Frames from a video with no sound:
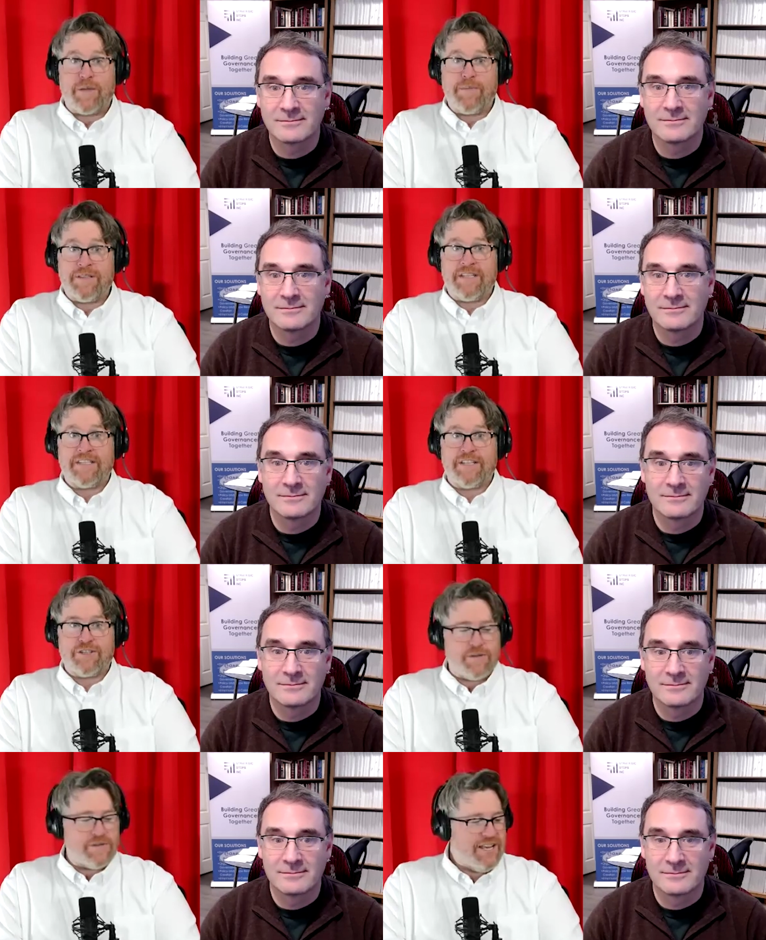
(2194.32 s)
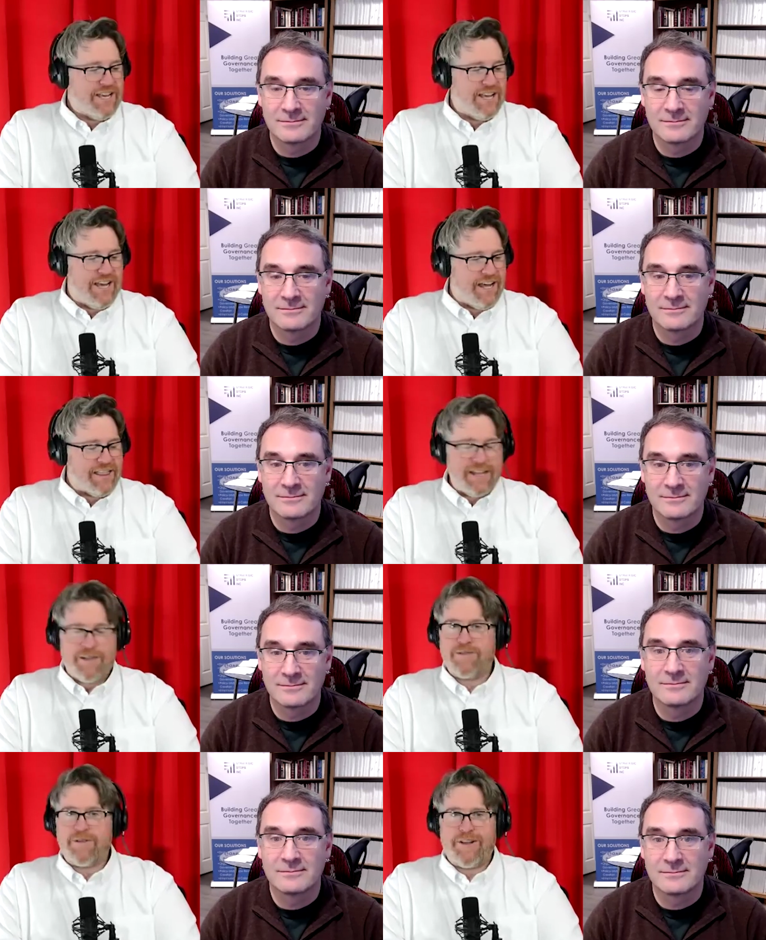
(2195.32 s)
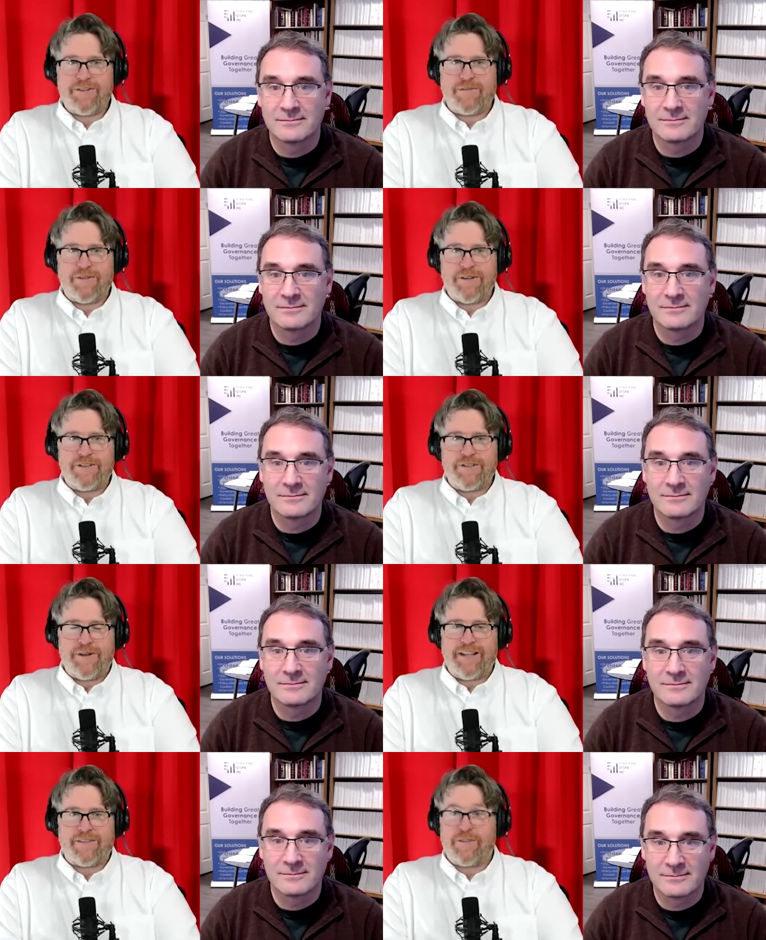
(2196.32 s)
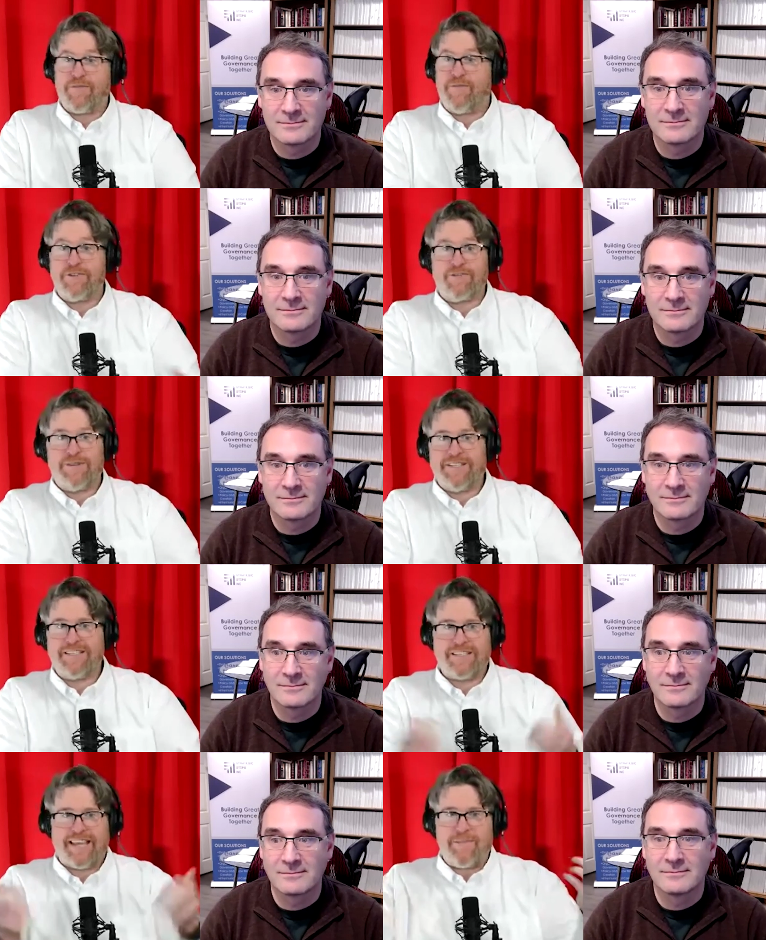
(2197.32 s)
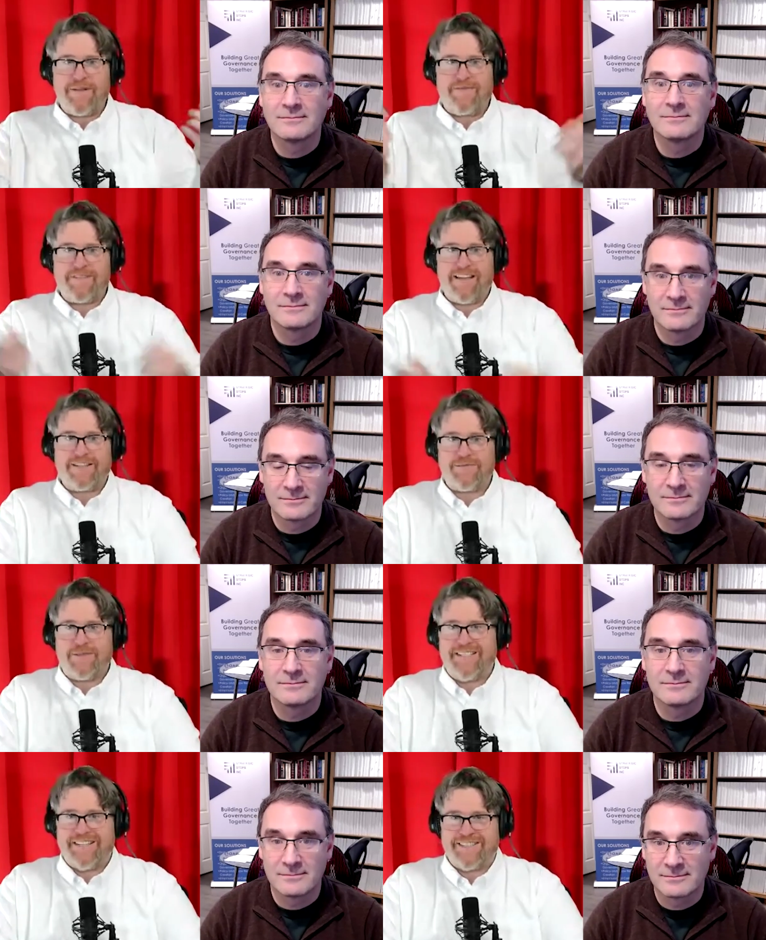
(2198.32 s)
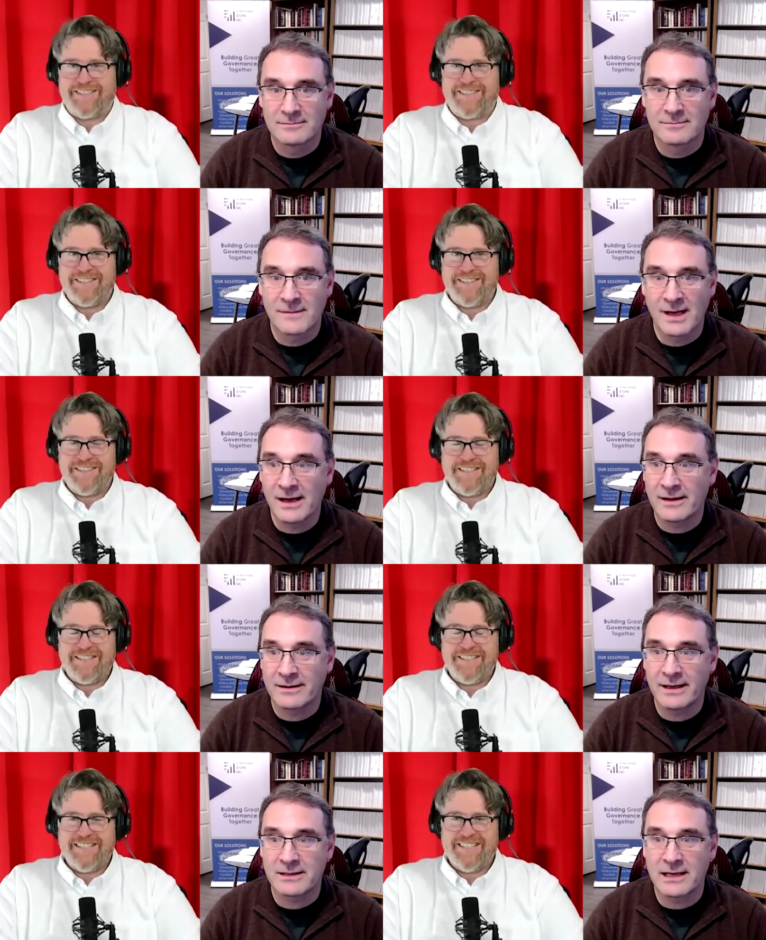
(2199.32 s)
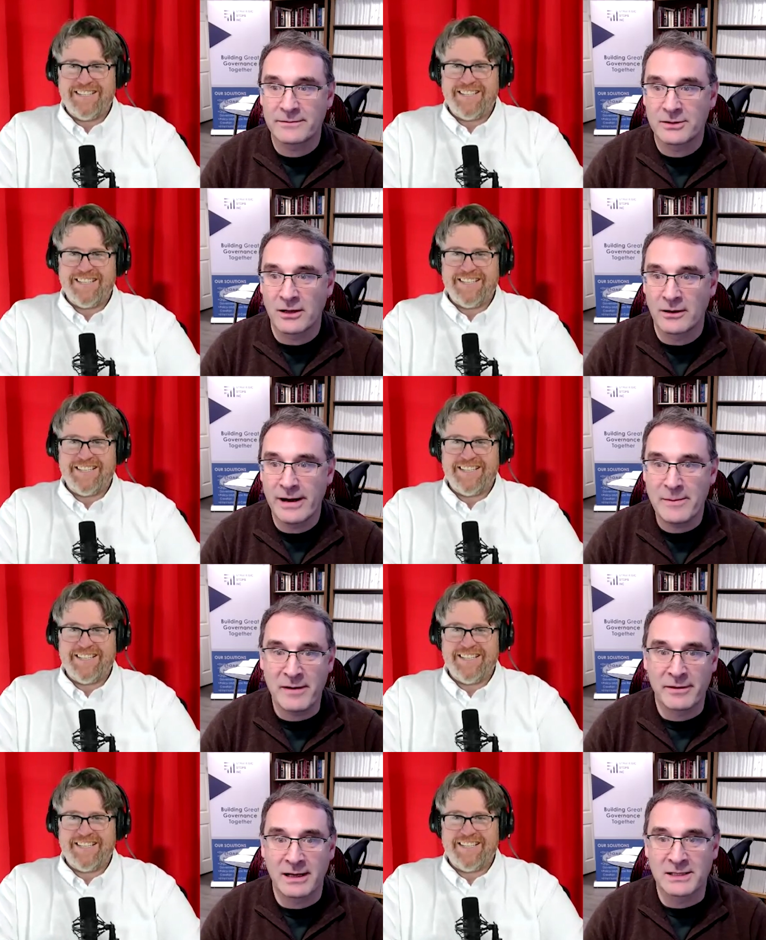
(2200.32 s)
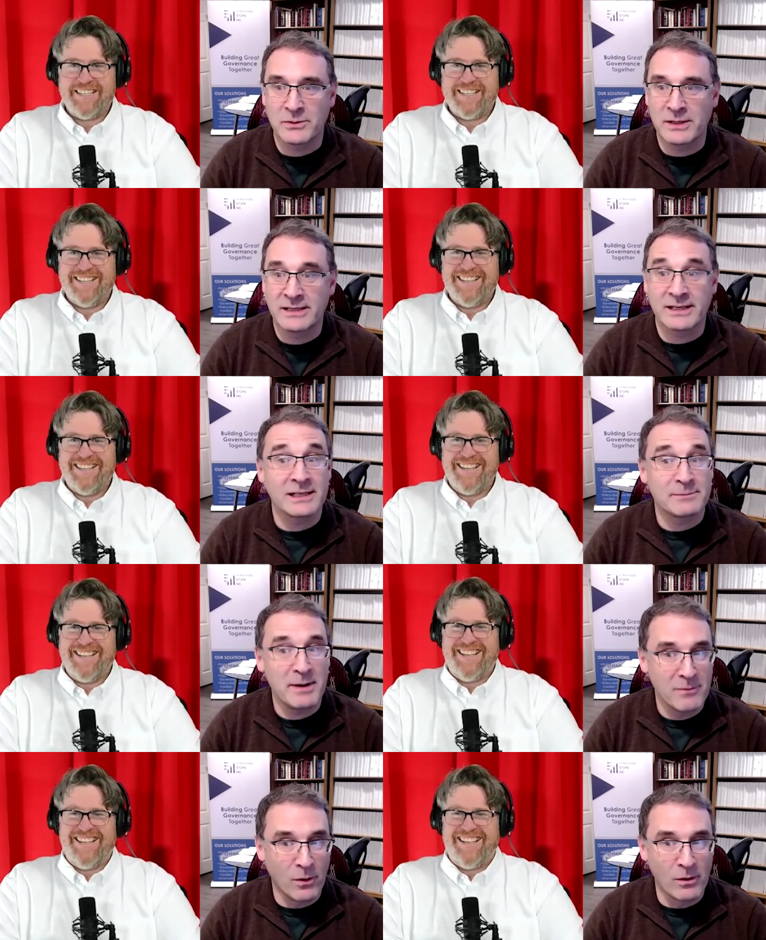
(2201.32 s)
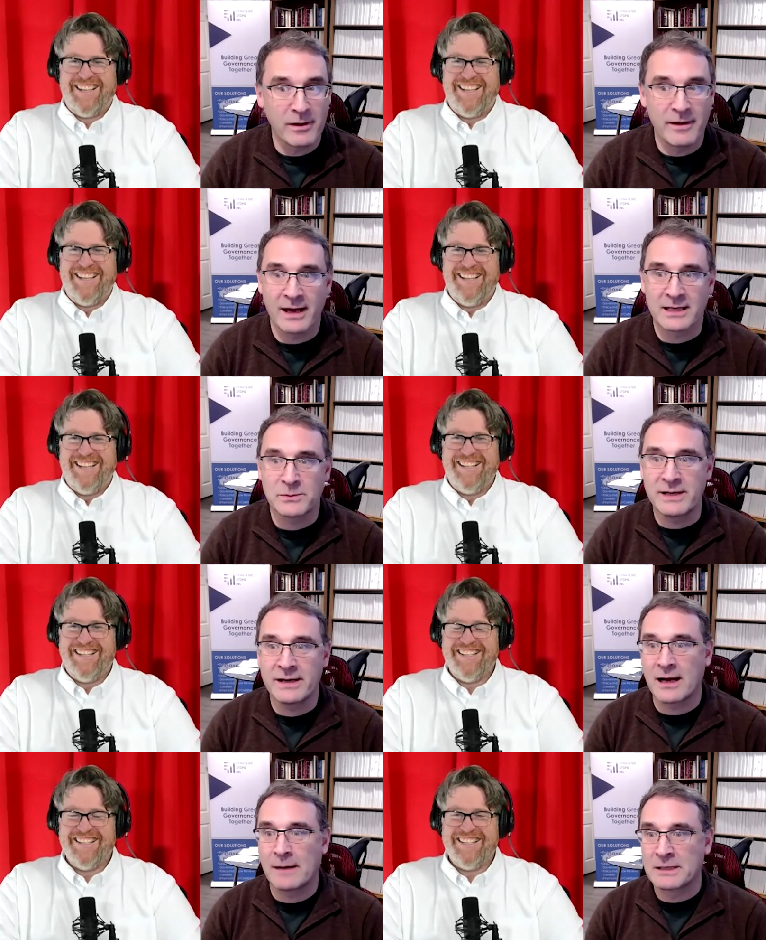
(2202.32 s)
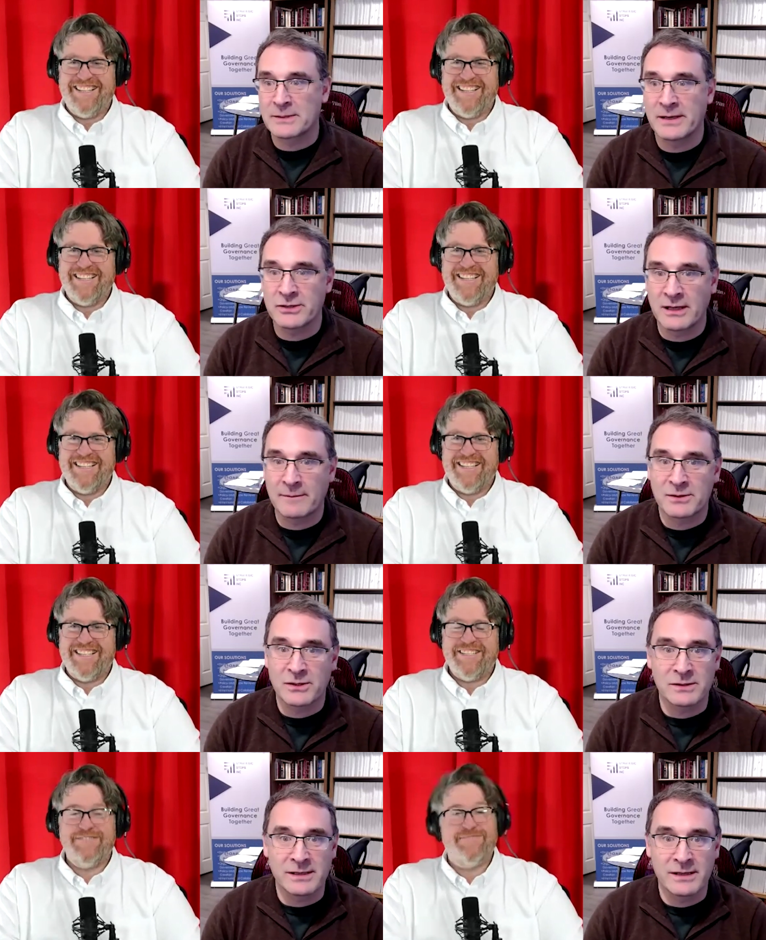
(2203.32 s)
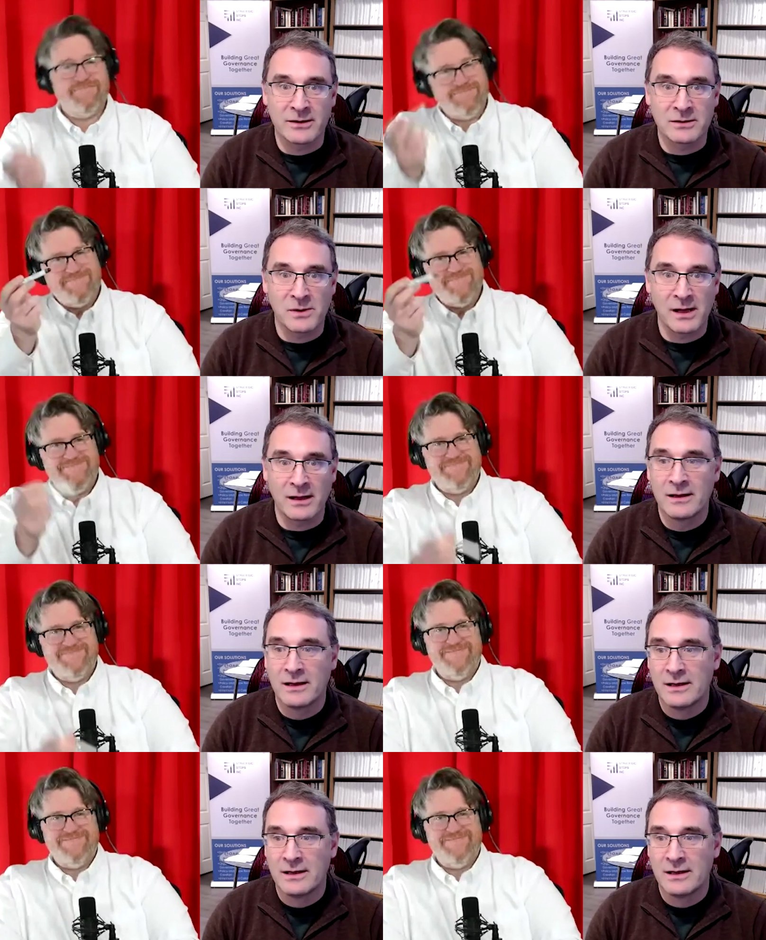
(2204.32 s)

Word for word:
Speaker 1: about these issues. Uh, thank you so much for joining us for the first 26. I can't wait for the next 26.
Speaker 2: Yeah, thanks. Thanks for tolerating me for the last 26. It's been more than that because we did a couple of special episodes in there as well.